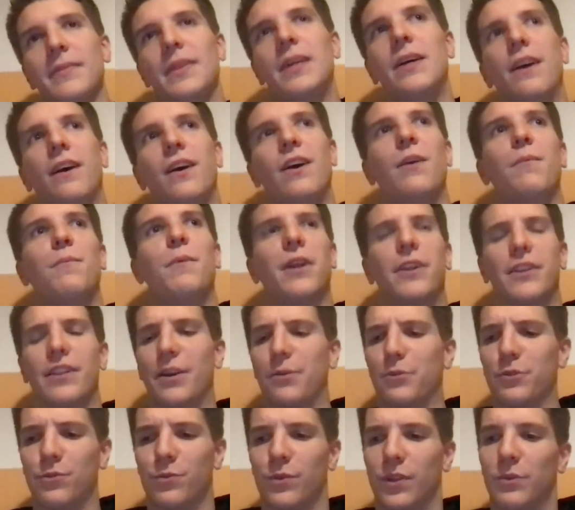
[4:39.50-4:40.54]
And
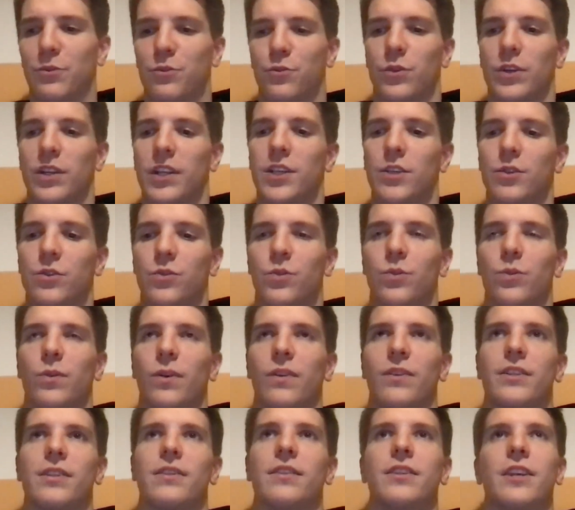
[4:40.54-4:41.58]
that was really
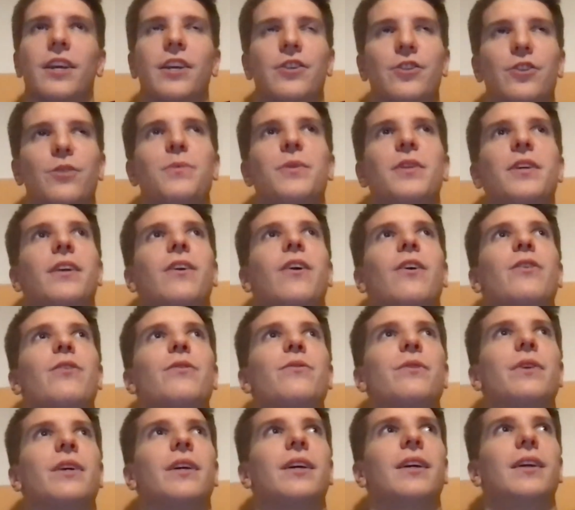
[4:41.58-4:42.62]
useful. Some of the kind
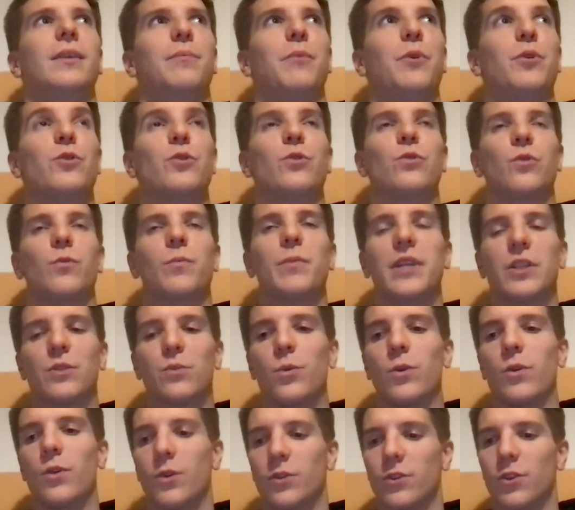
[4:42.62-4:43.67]
of most useful bits
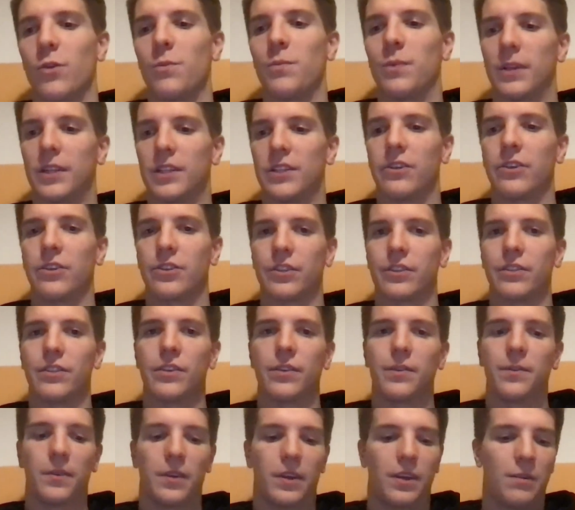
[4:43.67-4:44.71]
were those open
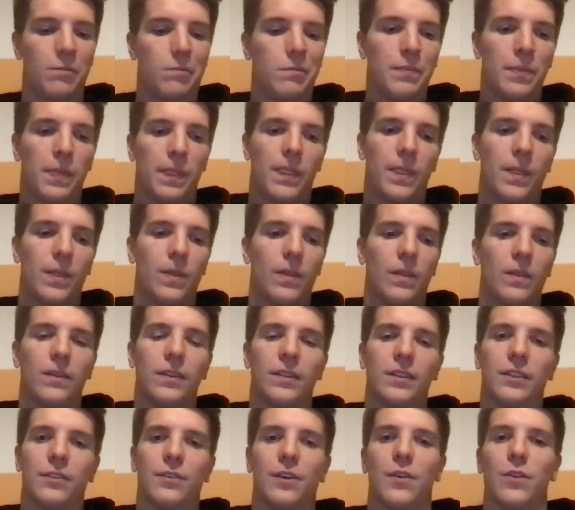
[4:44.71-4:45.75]
discussions
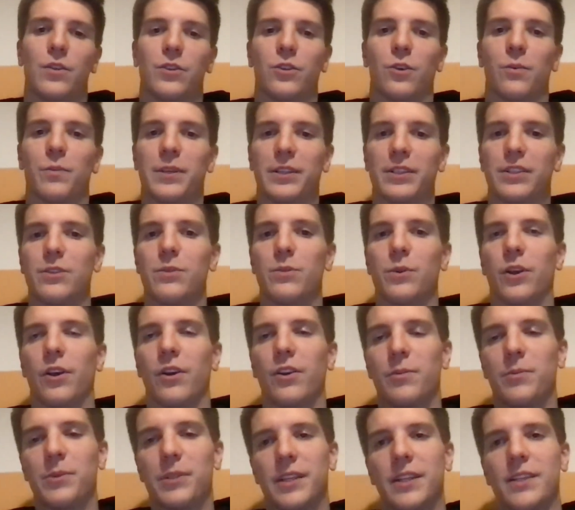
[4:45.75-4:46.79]
around the topics that you were
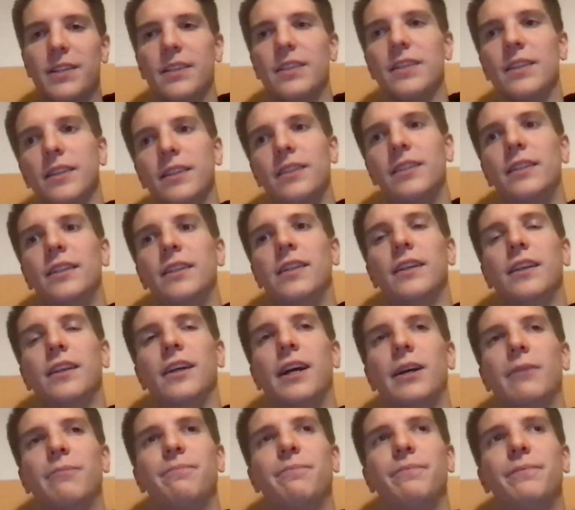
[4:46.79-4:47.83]
kind of presenting.
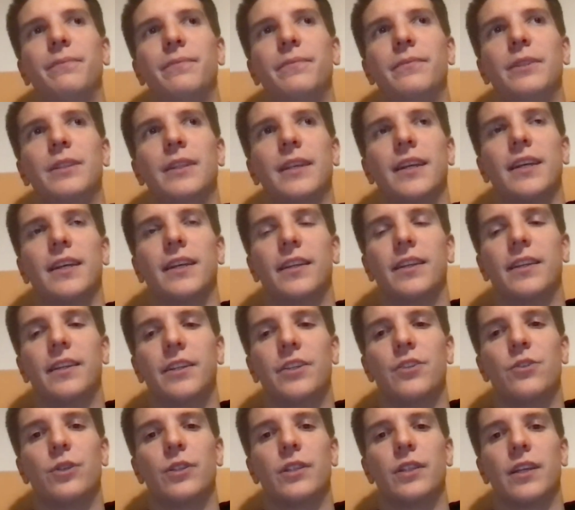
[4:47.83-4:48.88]
So yeah,
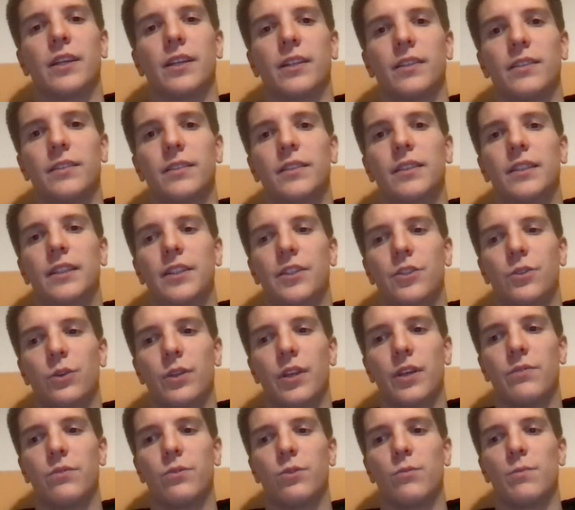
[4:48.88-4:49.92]
enjoyed
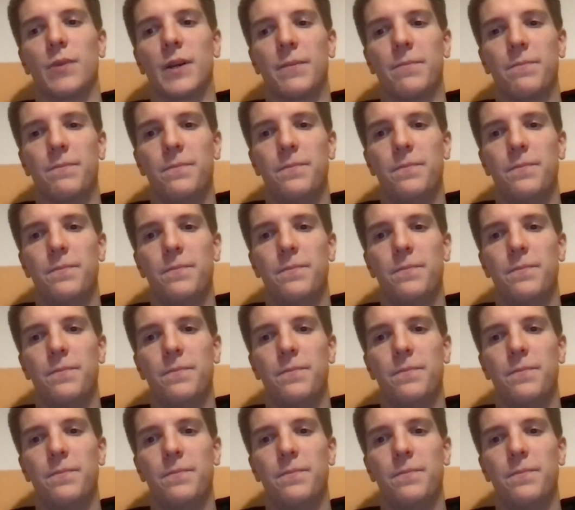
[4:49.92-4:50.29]
that format.